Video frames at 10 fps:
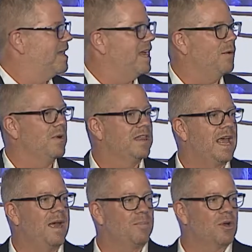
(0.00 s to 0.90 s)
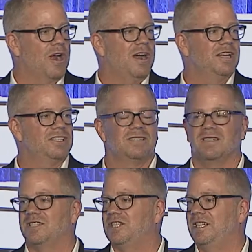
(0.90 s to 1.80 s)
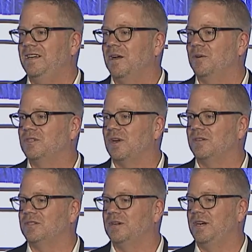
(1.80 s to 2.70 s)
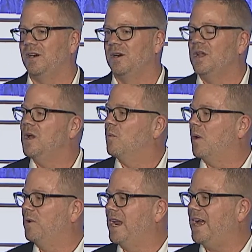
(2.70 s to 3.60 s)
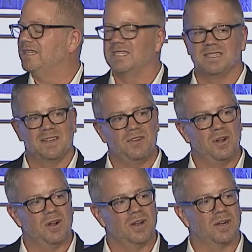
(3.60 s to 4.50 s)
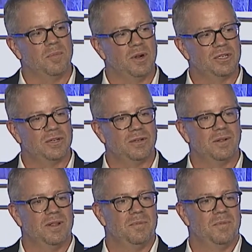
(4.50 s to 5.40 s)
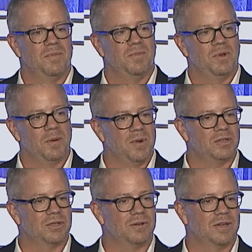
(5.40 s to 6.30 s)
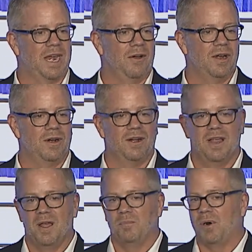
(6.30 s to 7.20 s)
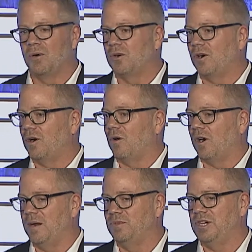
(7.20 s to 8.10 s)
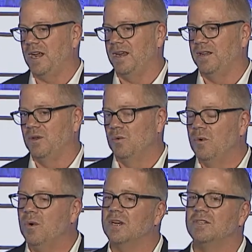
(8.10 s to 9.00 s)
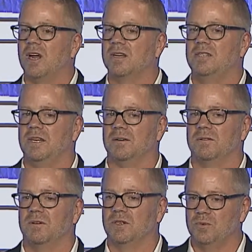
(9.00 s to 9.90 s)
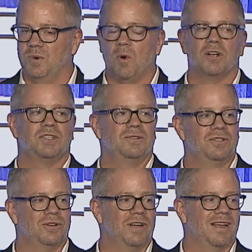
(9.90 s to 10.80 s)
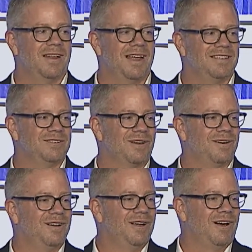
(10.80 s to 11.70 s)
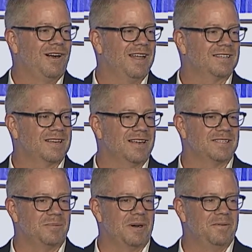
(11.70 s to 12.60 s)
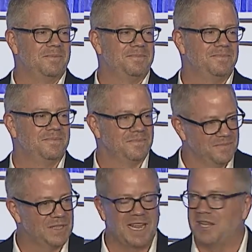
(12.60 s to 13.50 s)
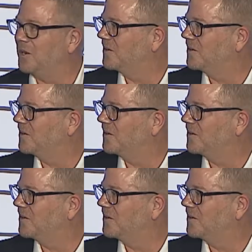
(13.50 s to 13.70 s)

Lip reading: And with that, Prakash, the CEO, is also here. What we ask is if you're a commercial carrier, broker, or MGA, we want to talk to you because we want you as our next customer. Thank you.